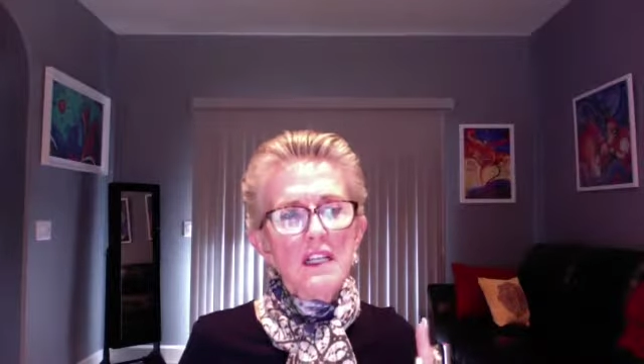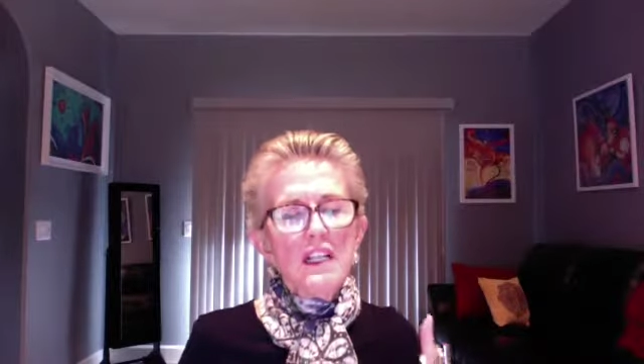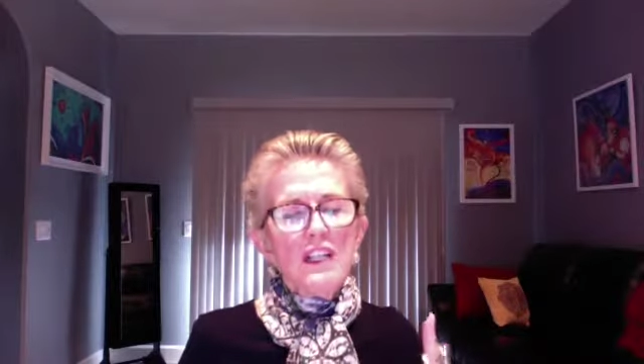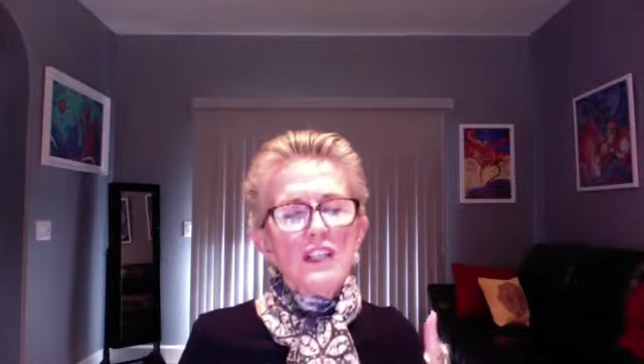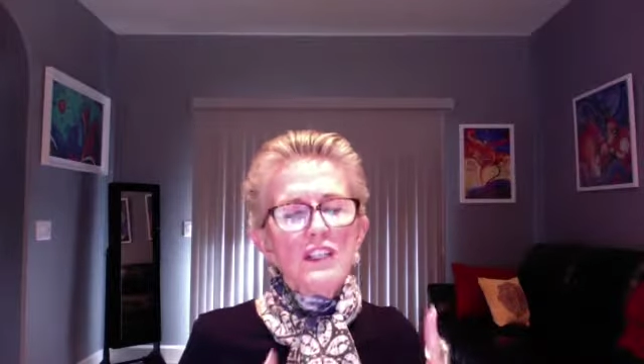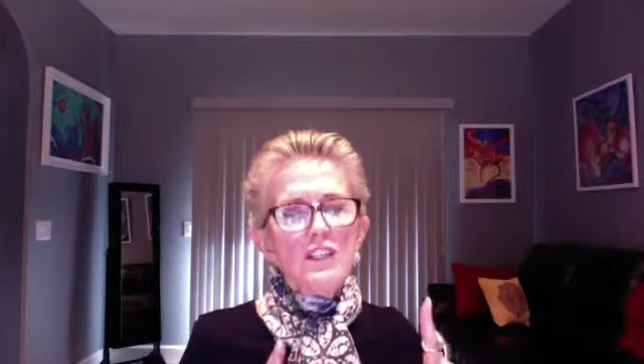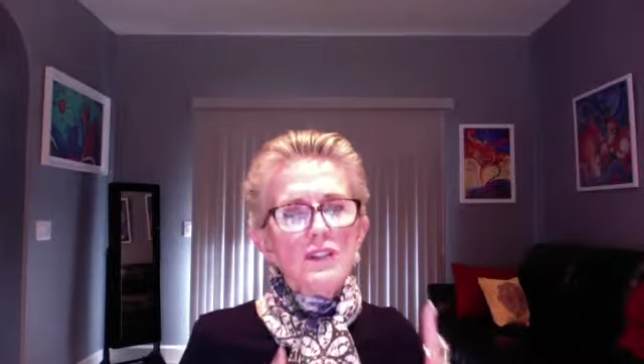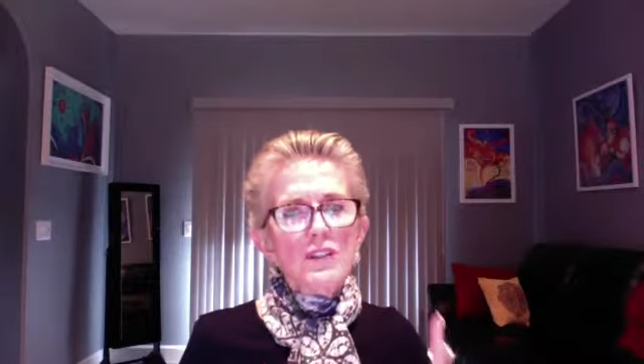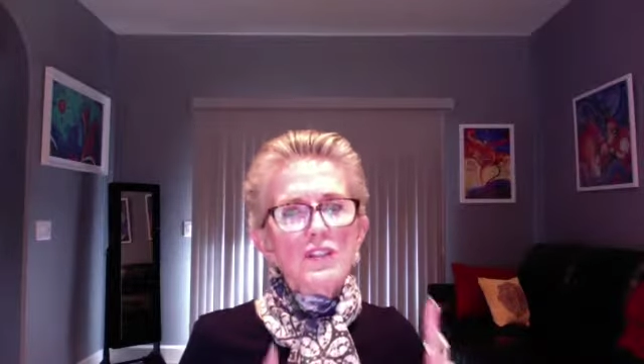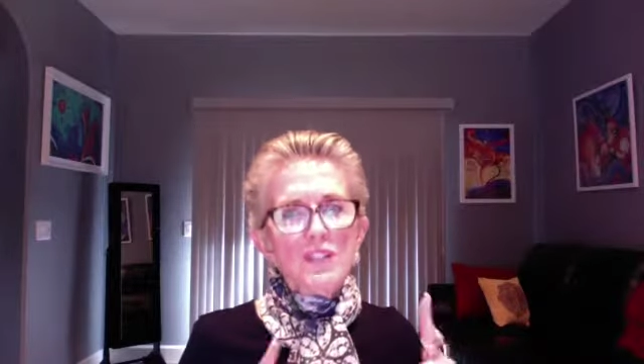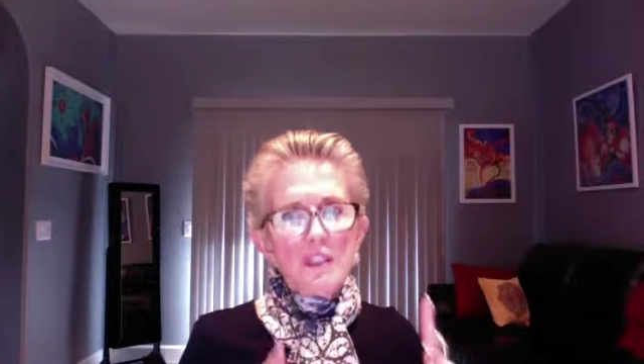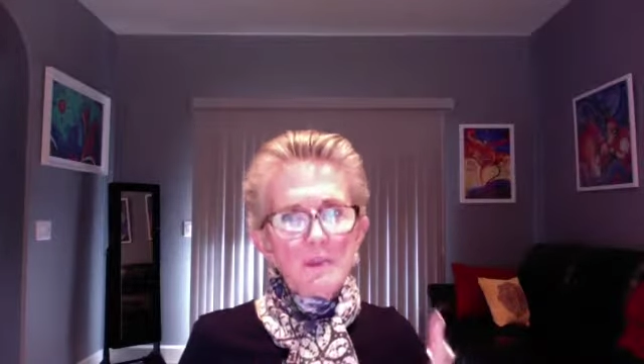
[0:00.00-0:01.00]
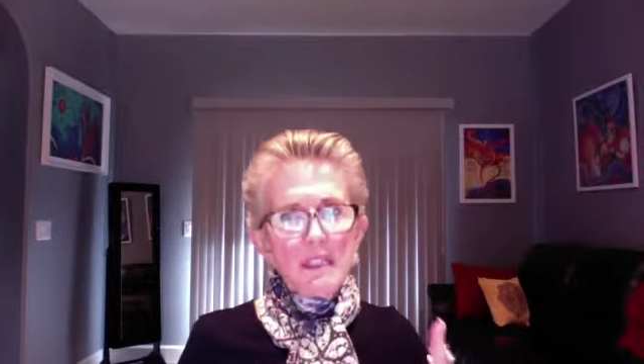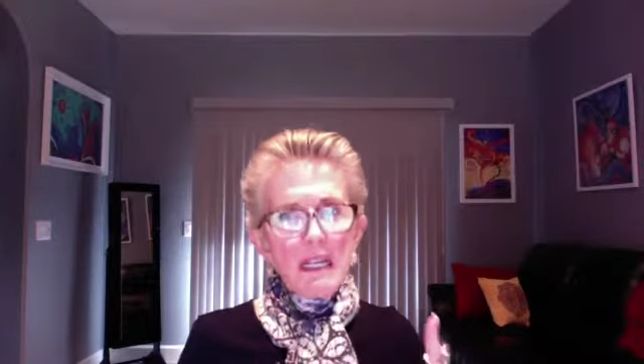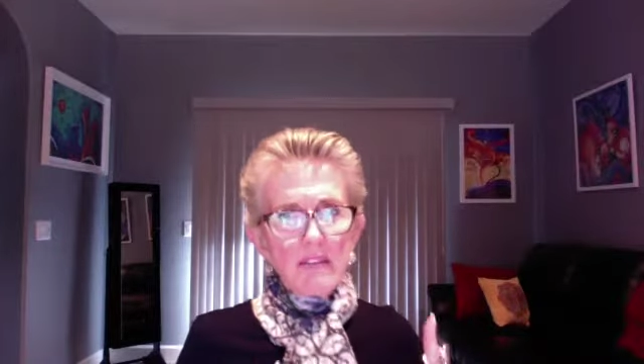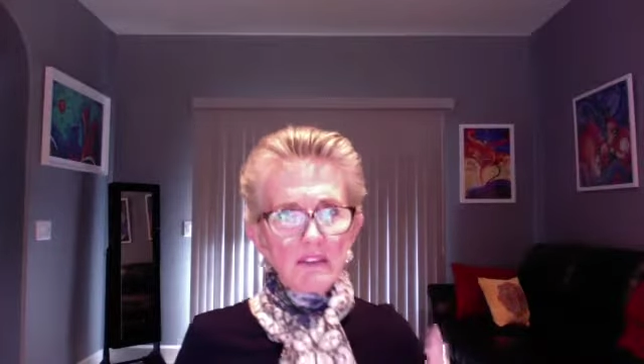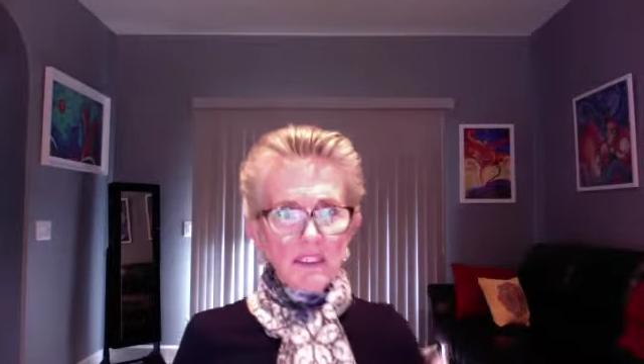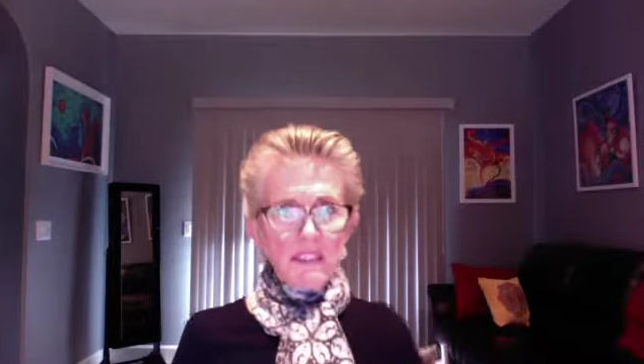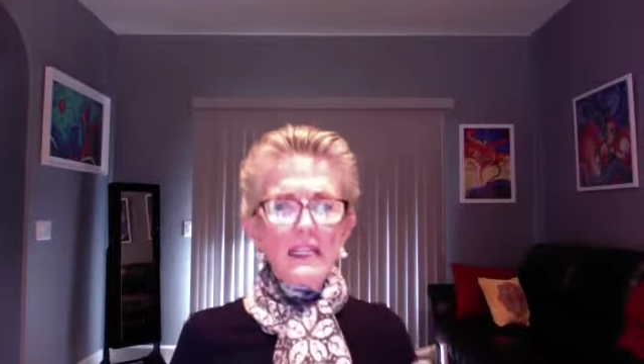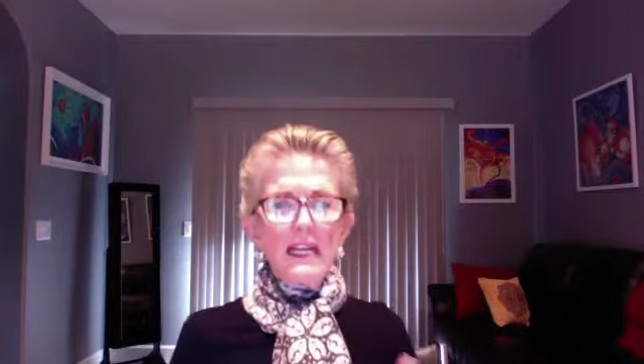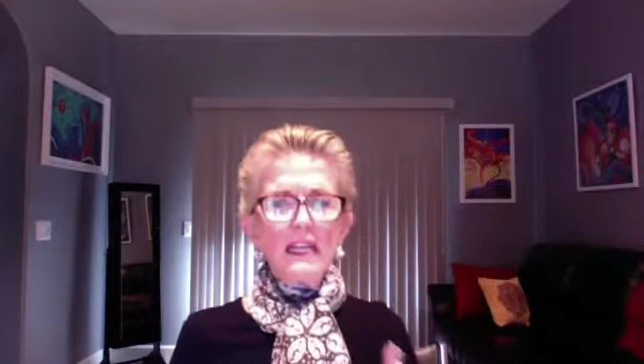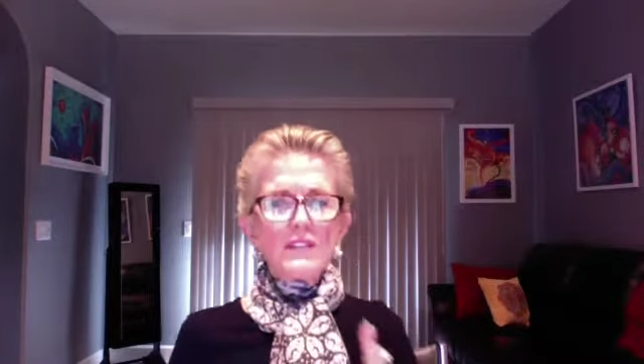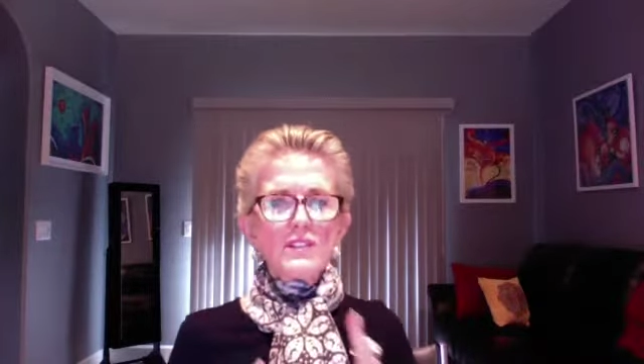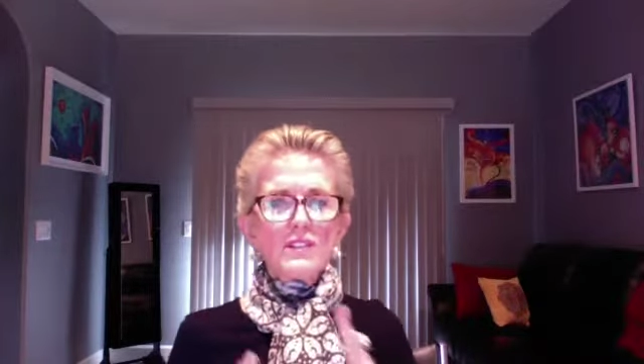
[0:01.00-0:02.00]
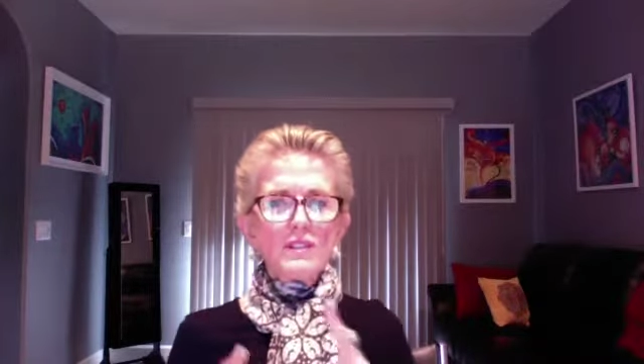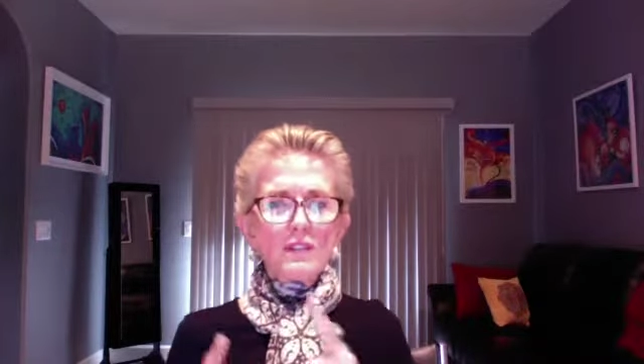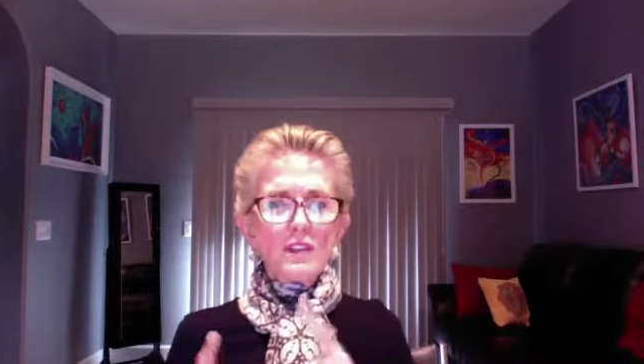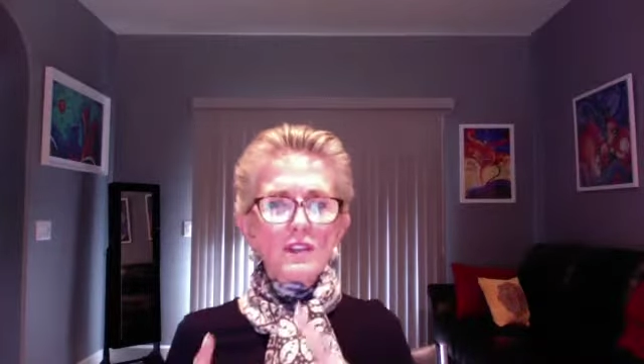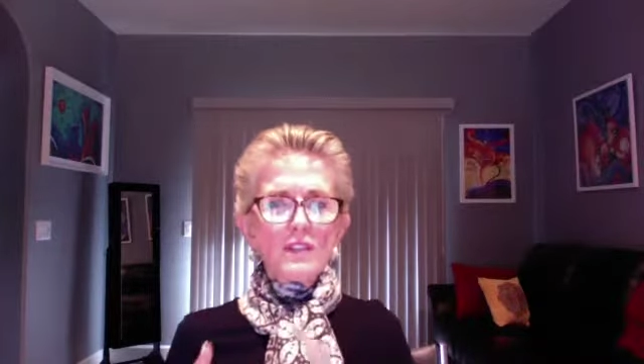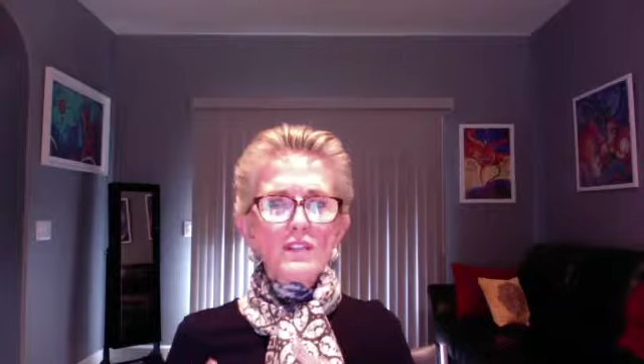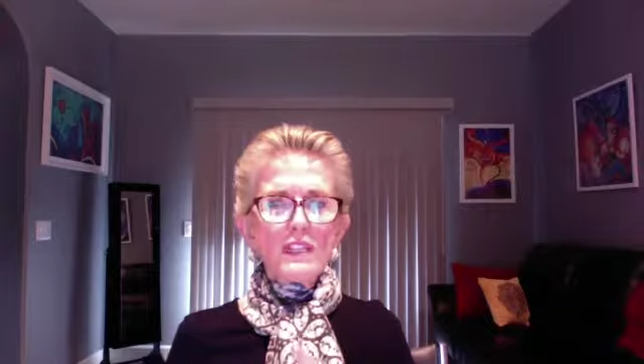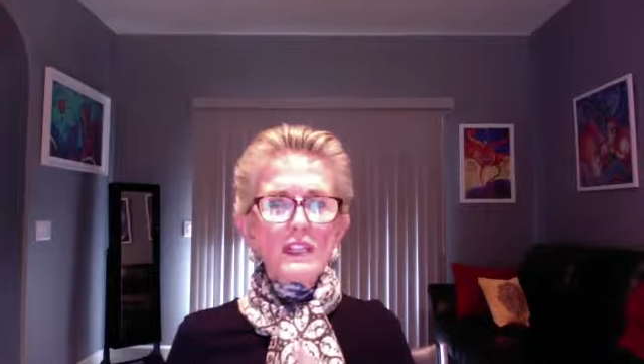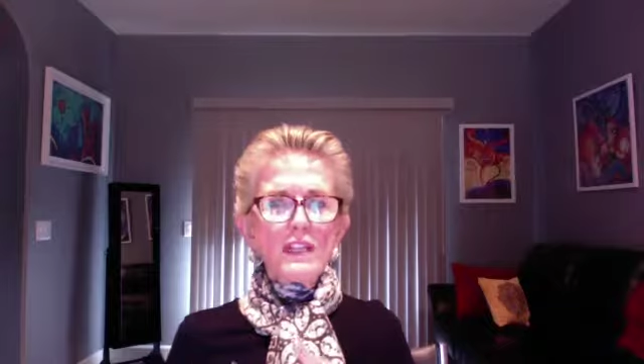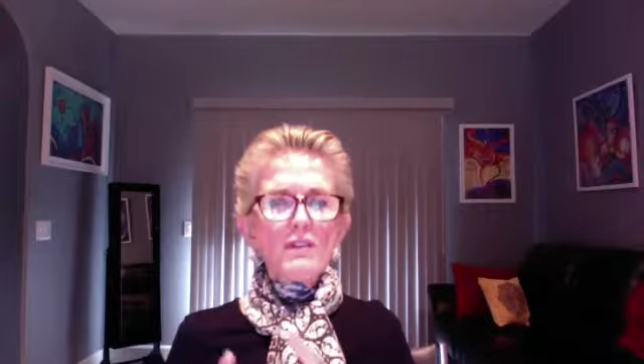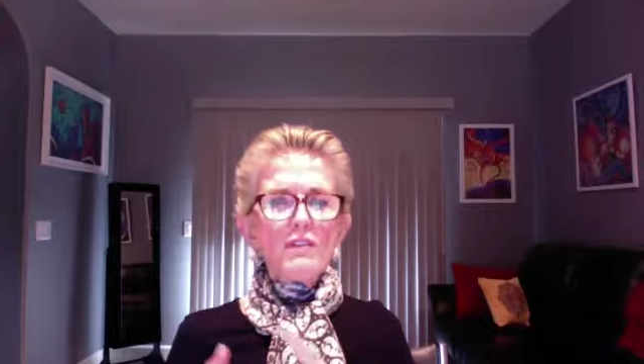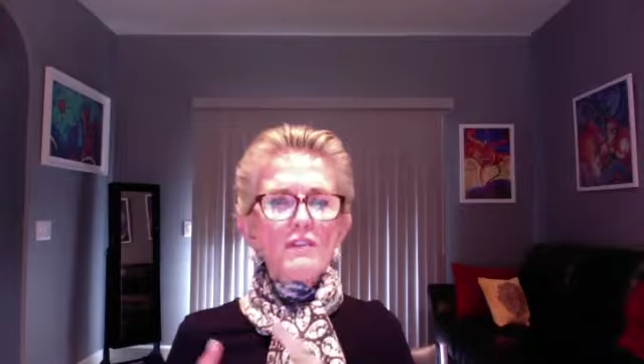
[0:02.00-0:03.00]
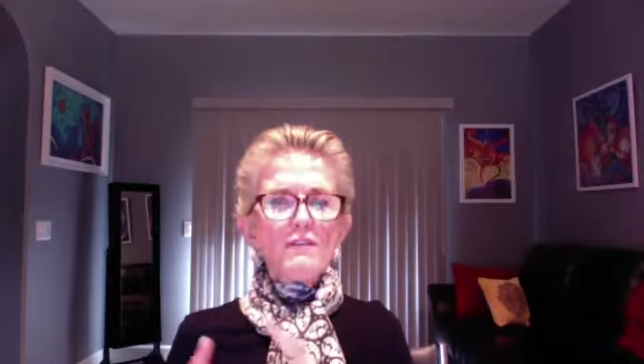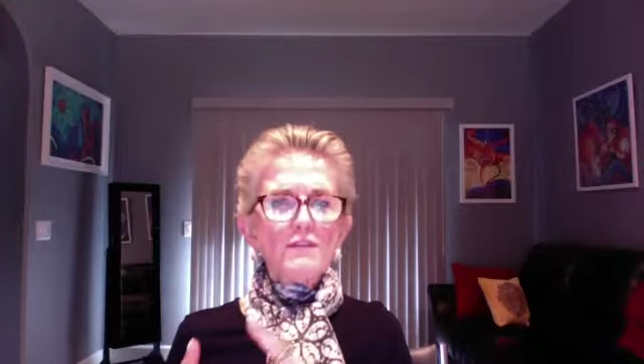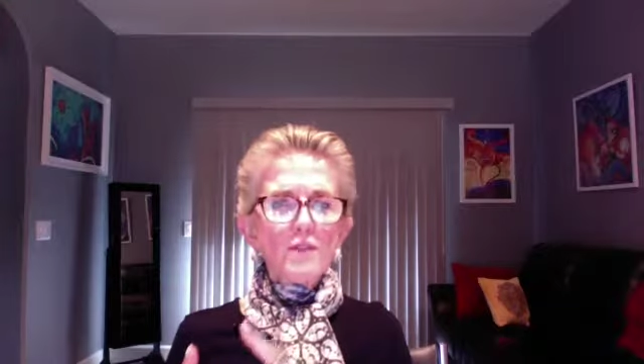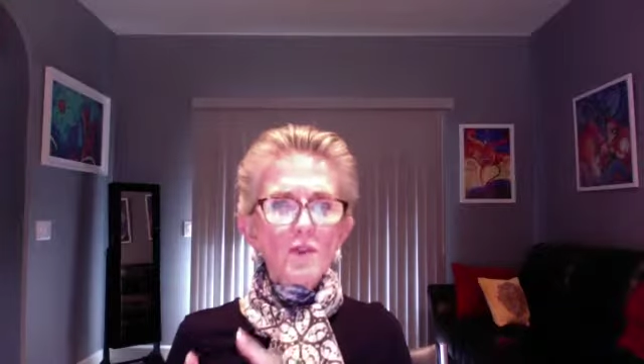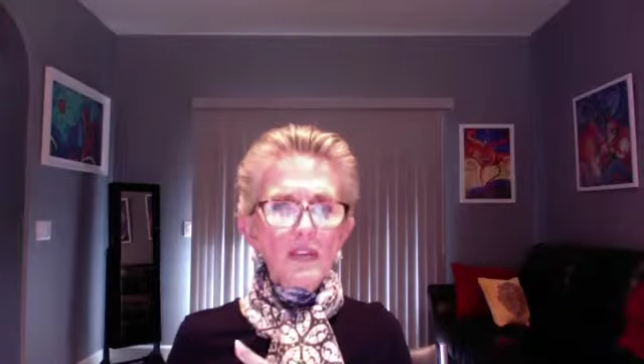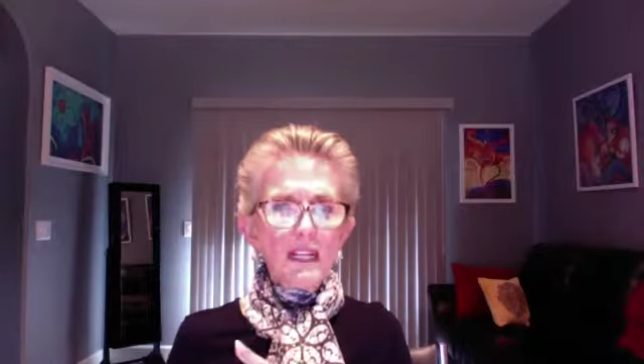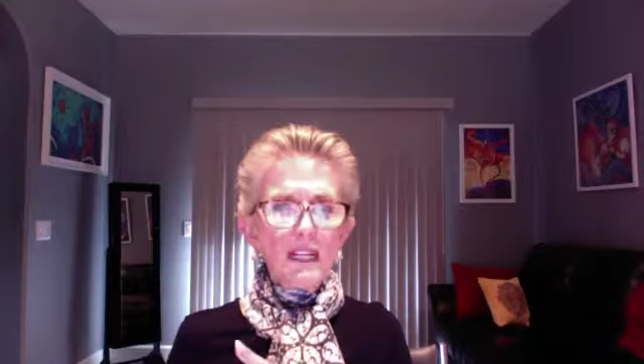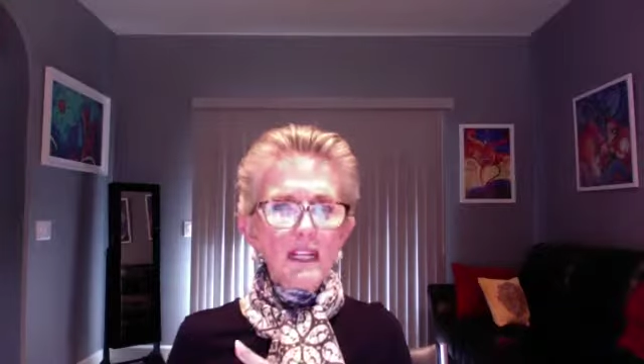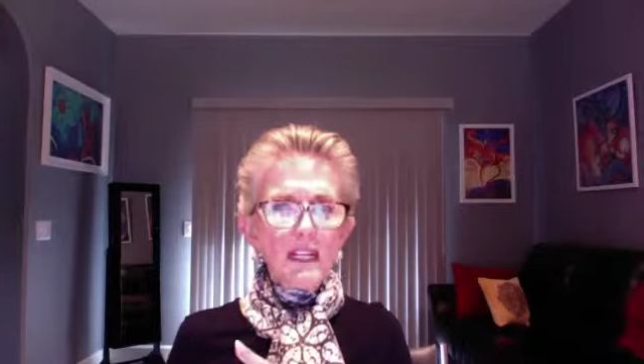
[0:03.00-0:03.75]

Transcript: You should be able to get it to thirty or forty,